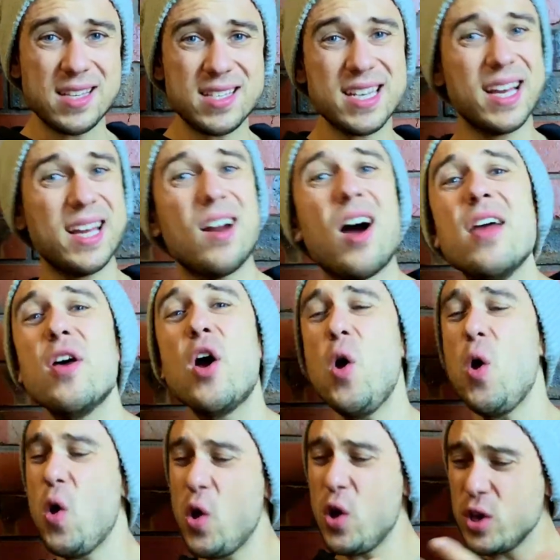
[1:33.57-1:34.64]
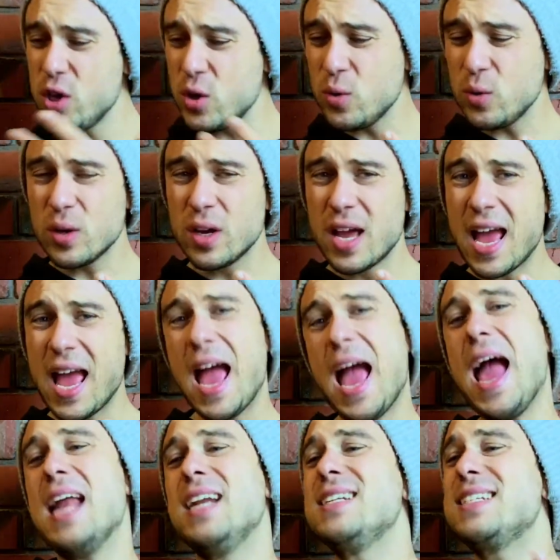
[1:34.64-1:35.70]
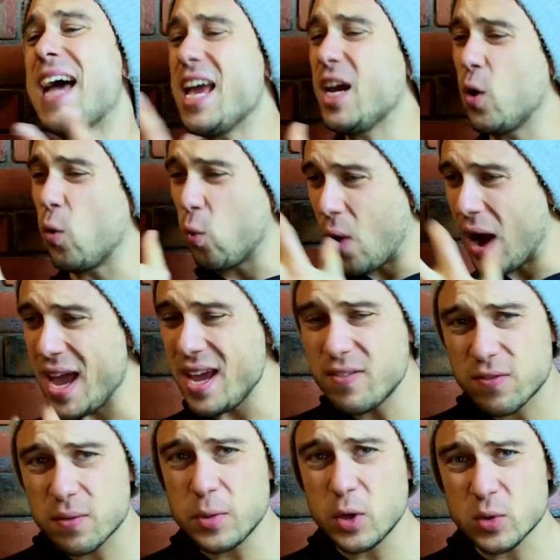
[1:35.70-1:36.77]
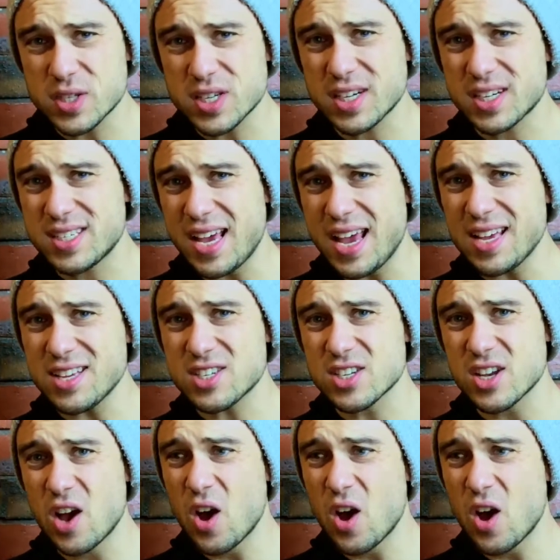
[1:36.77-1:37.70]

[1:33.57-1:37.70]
It can either hurt you and take away from your success,